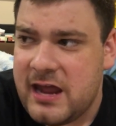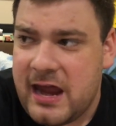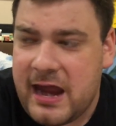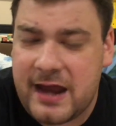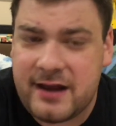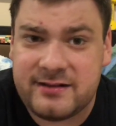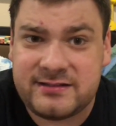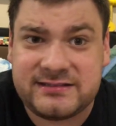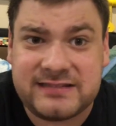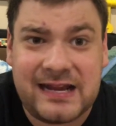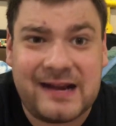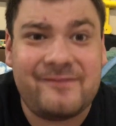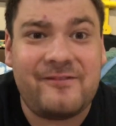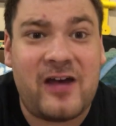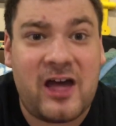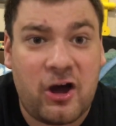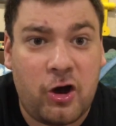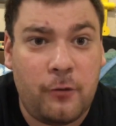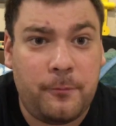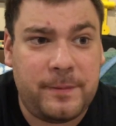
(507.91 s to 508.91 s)
And instead of
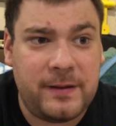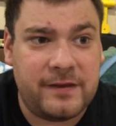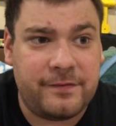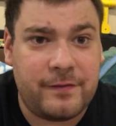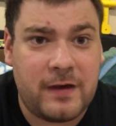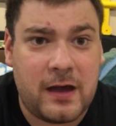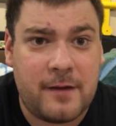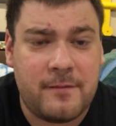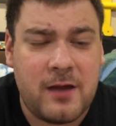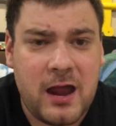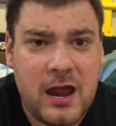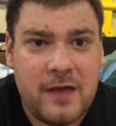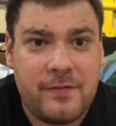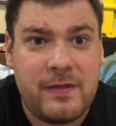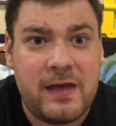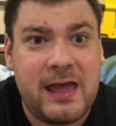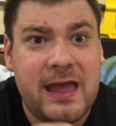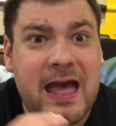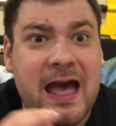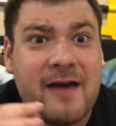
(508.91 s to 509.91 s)
helping them,
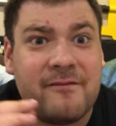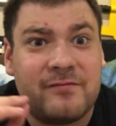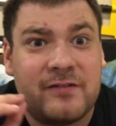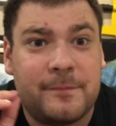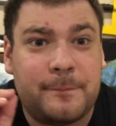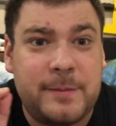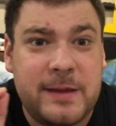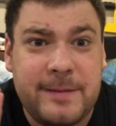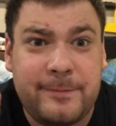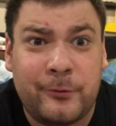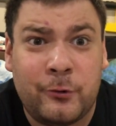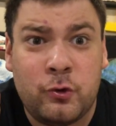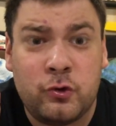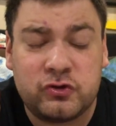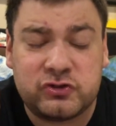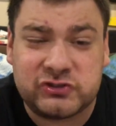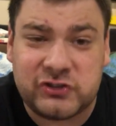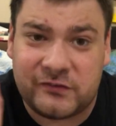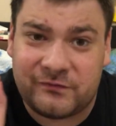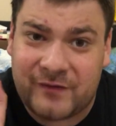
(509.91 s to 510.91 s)
they have the people who
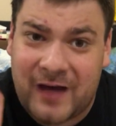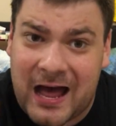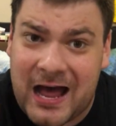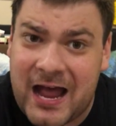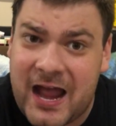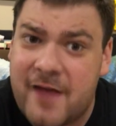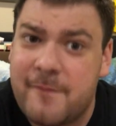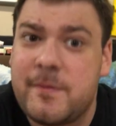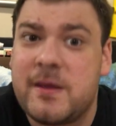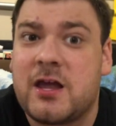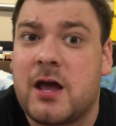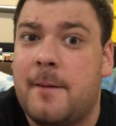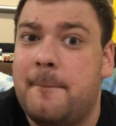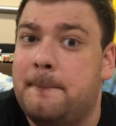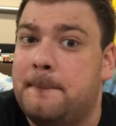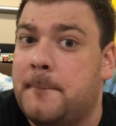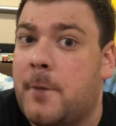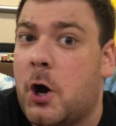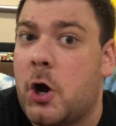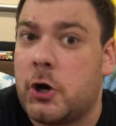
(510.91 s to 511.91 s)
survive
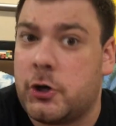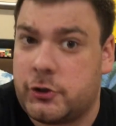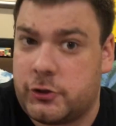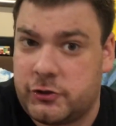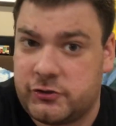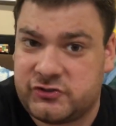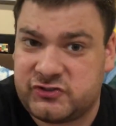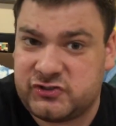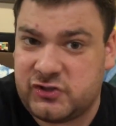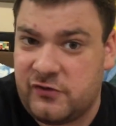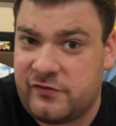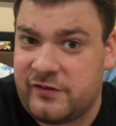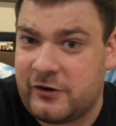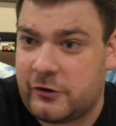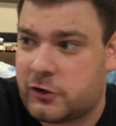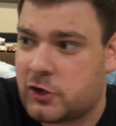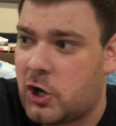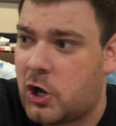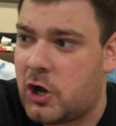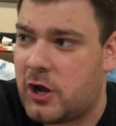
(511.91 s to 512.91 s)
become martyrs to
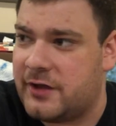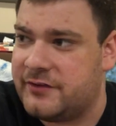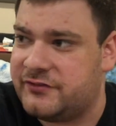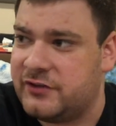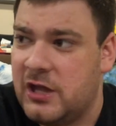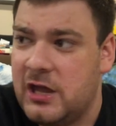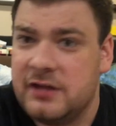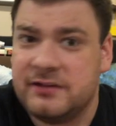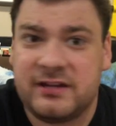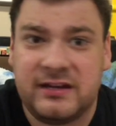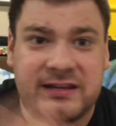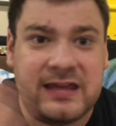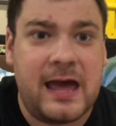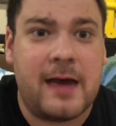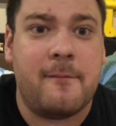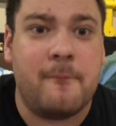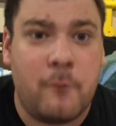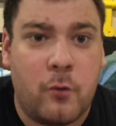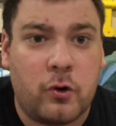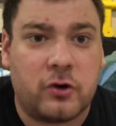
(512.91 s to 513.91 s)
their cause to
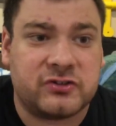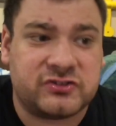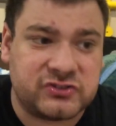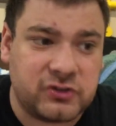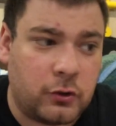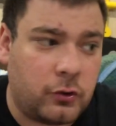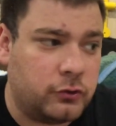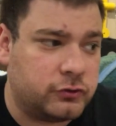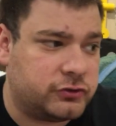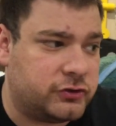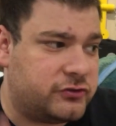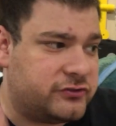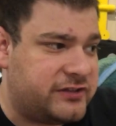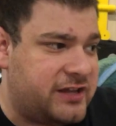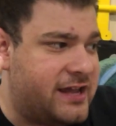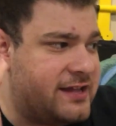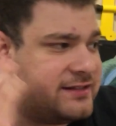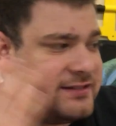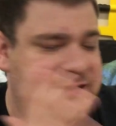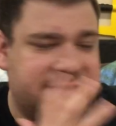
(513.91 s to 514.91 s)
get more soldiers.
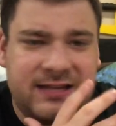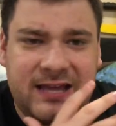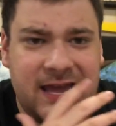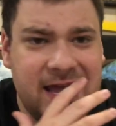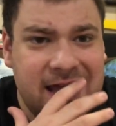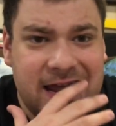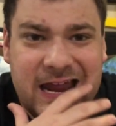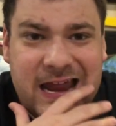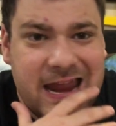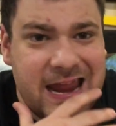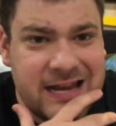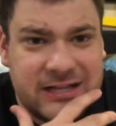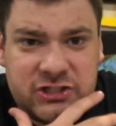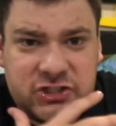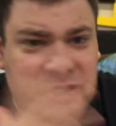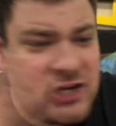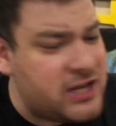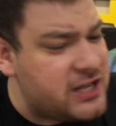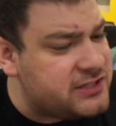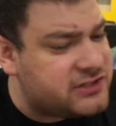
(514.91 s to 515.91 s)
It's
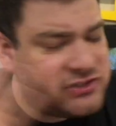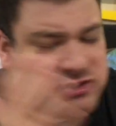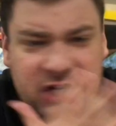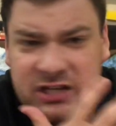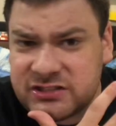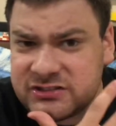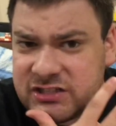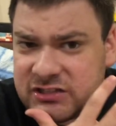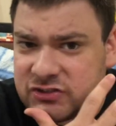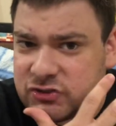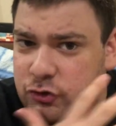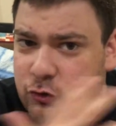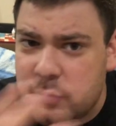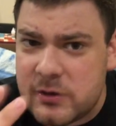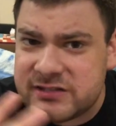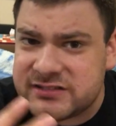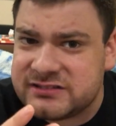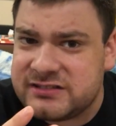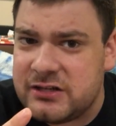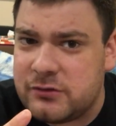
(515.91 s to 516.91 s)
just a
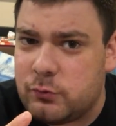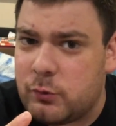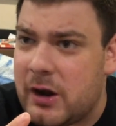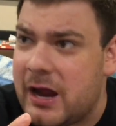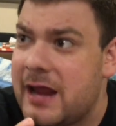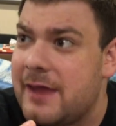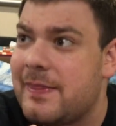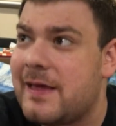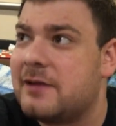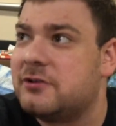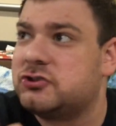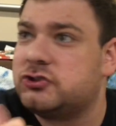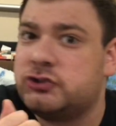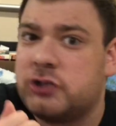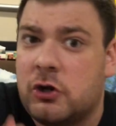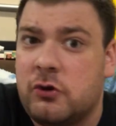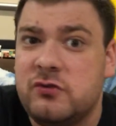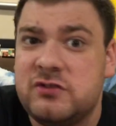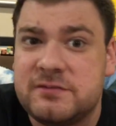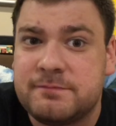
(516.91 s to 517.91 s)
twisted way that
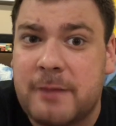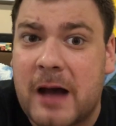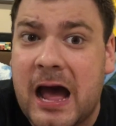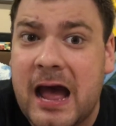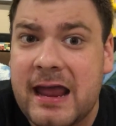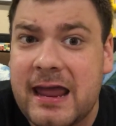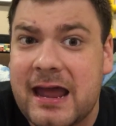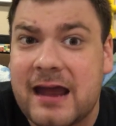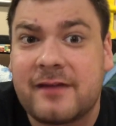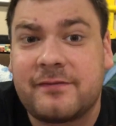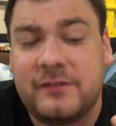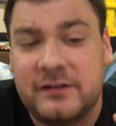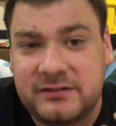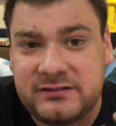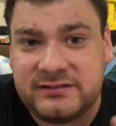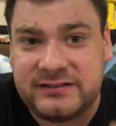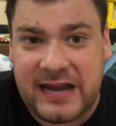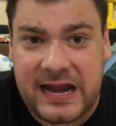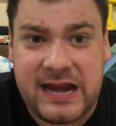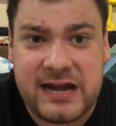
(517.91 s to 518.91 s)
shows Bayek the
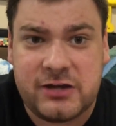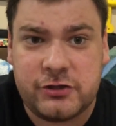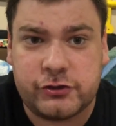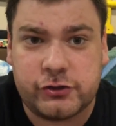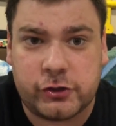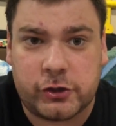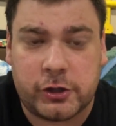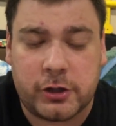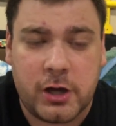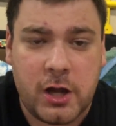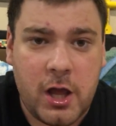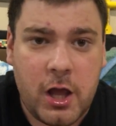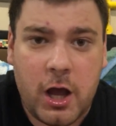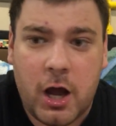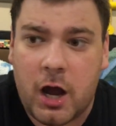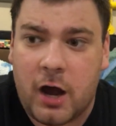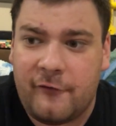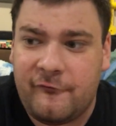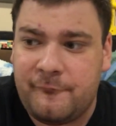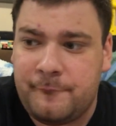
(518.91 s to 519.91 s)
danger
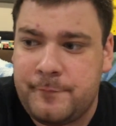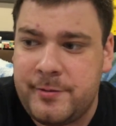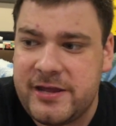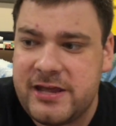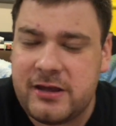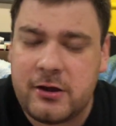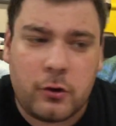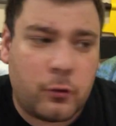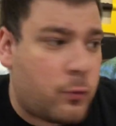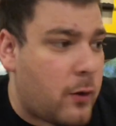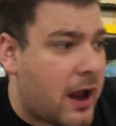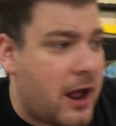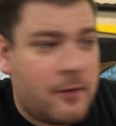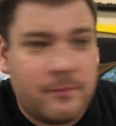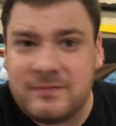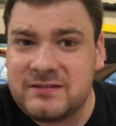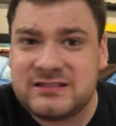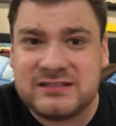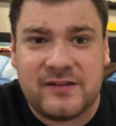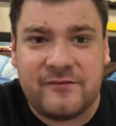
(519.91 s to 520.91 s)
of being
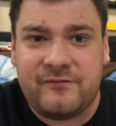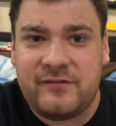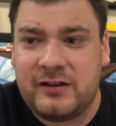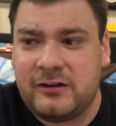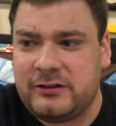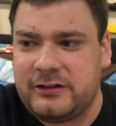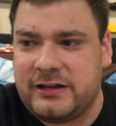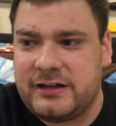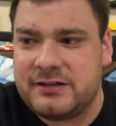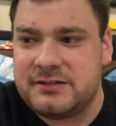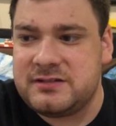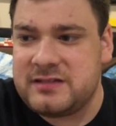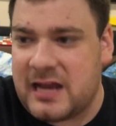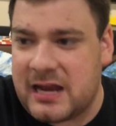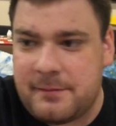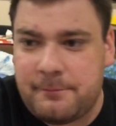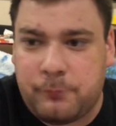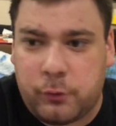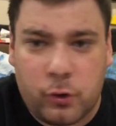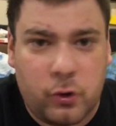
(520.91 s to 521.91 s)
around civilians
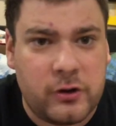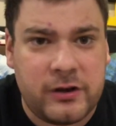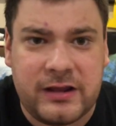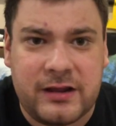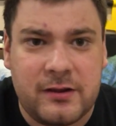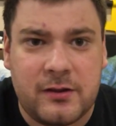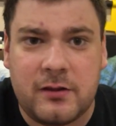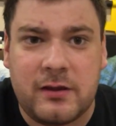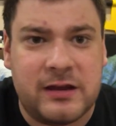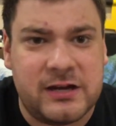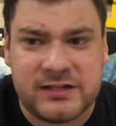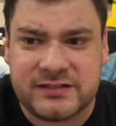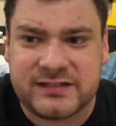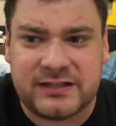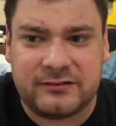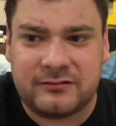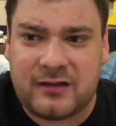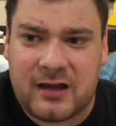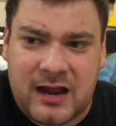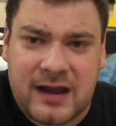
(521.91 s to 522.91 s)
and putting
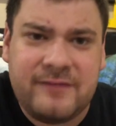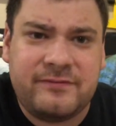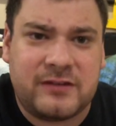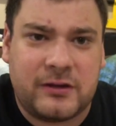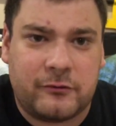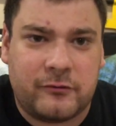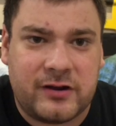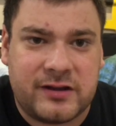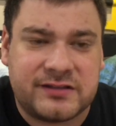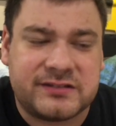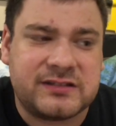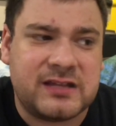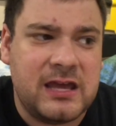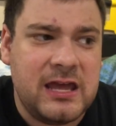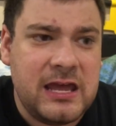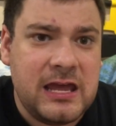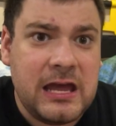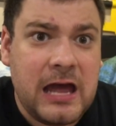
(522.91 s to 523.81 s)
innocent lives at risk.